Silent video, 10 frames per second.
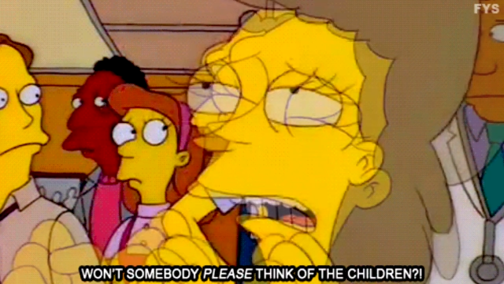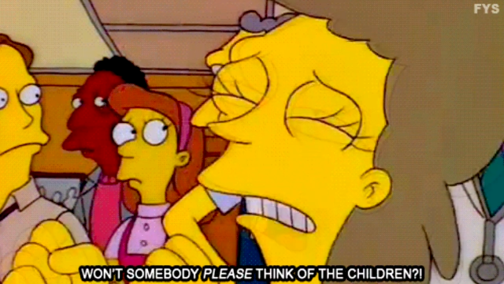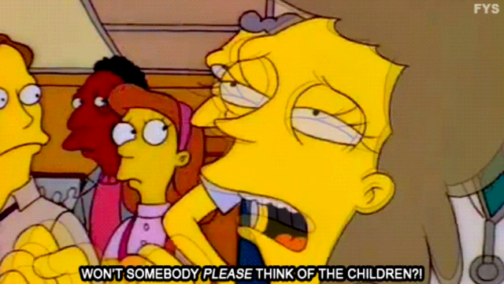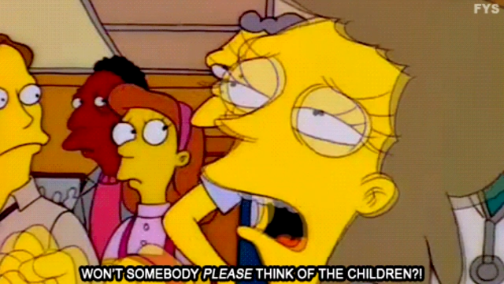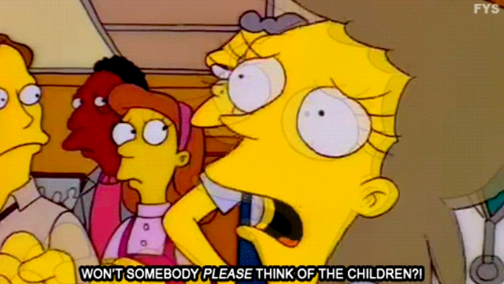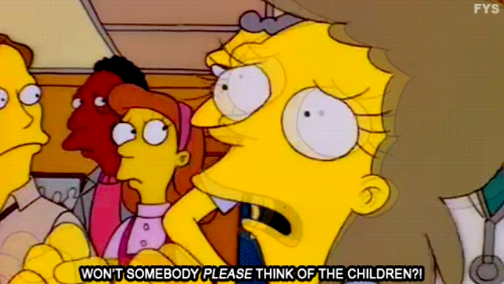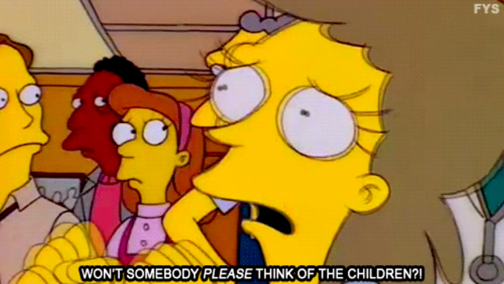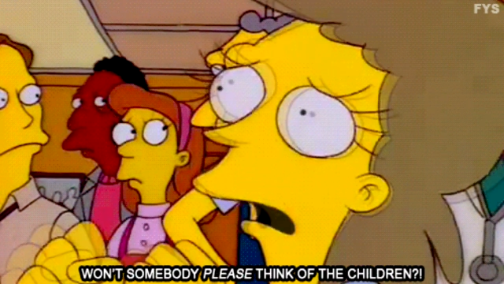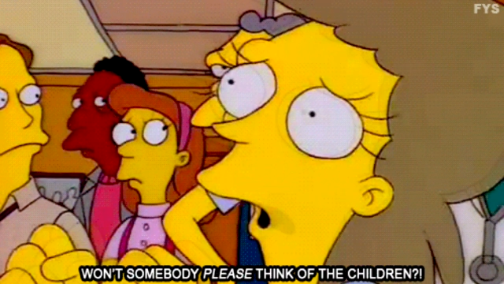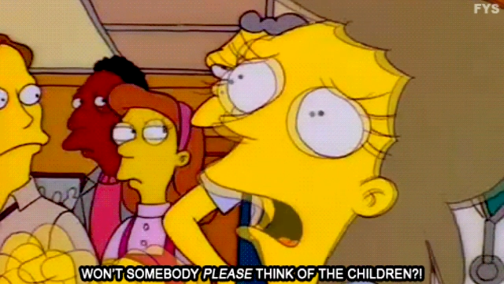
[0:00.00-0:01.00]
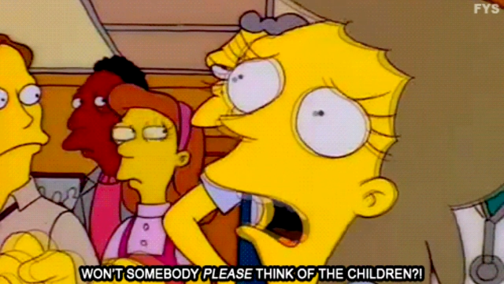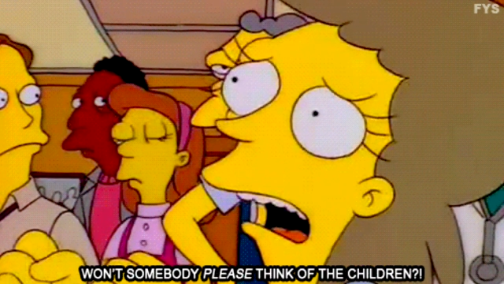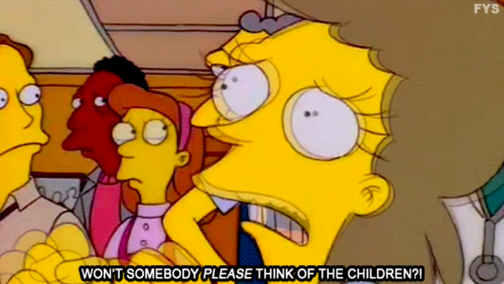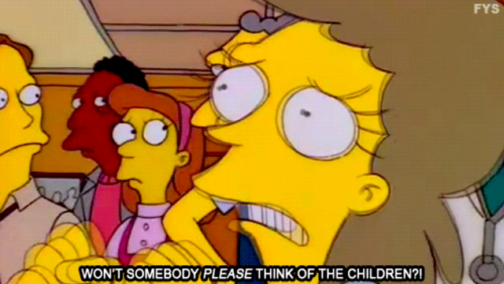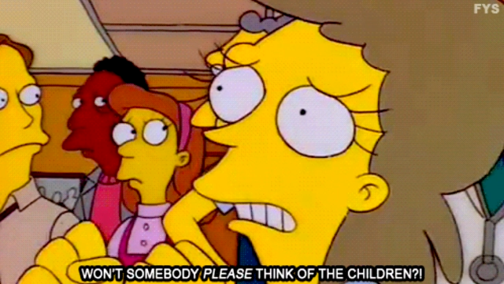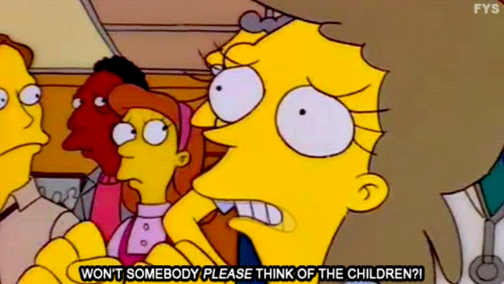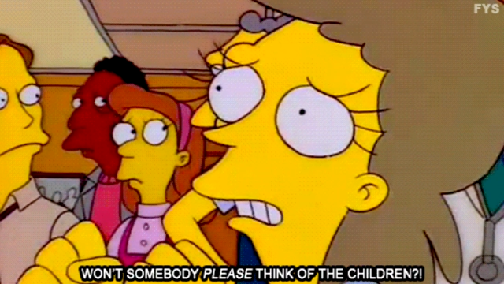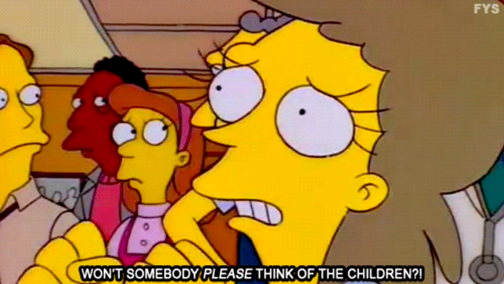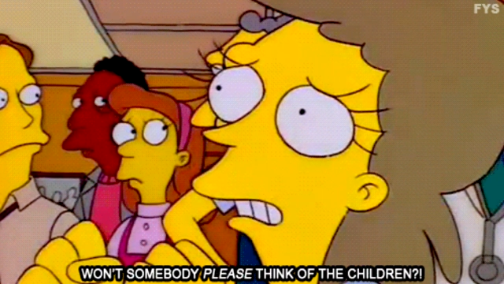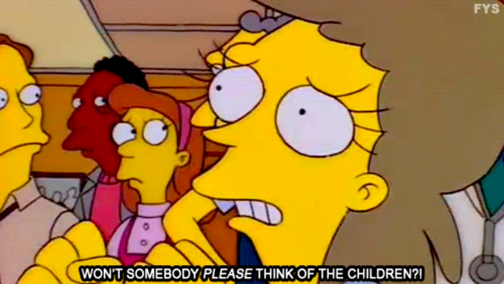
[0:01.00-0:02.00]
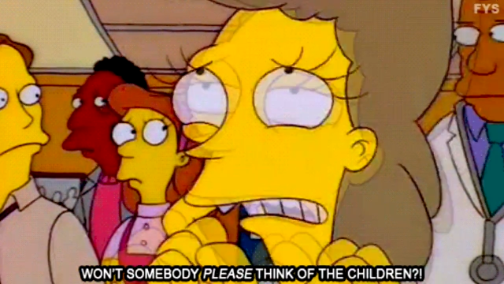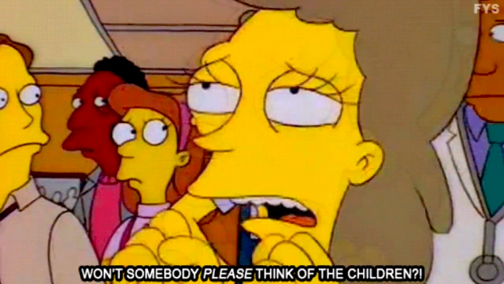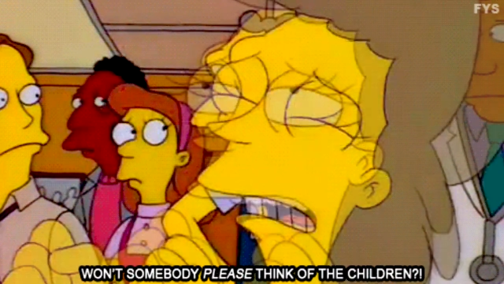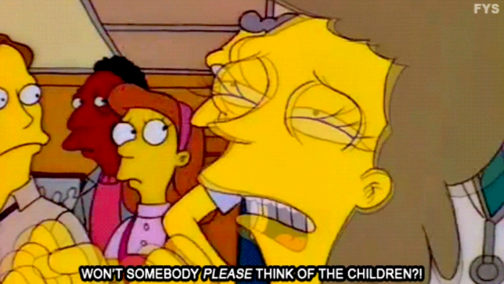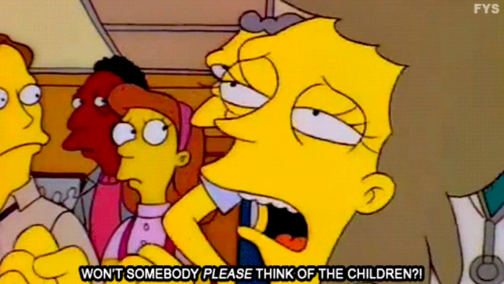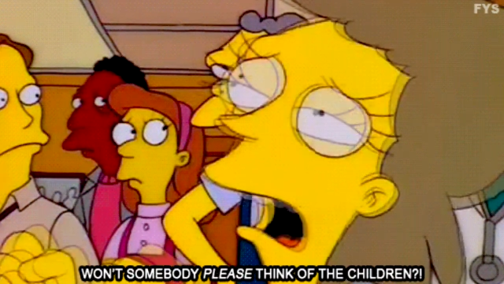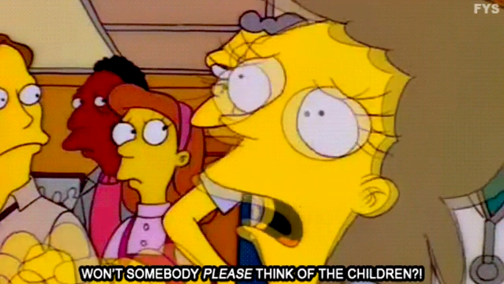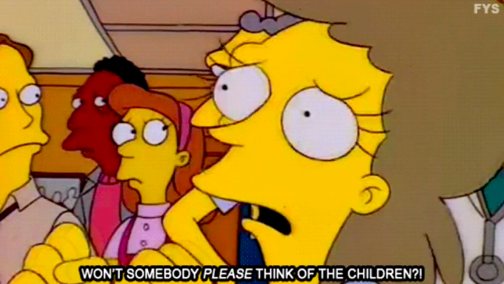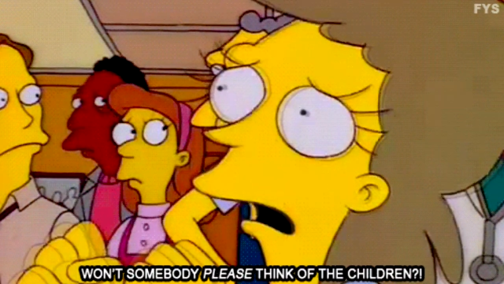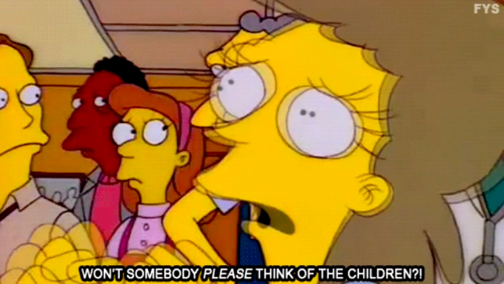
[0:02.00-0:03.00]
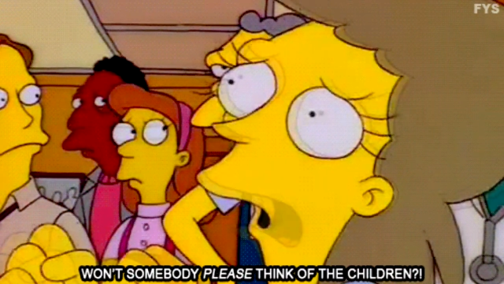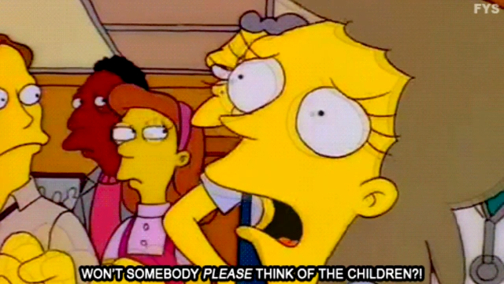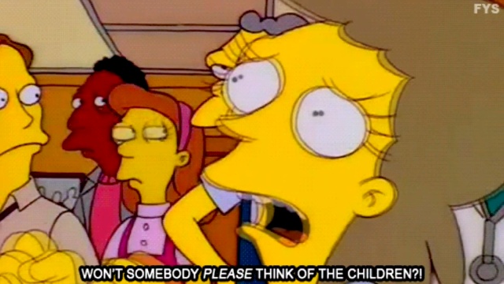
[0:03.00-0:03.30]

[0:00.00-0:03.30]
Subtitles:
(no speaker visible)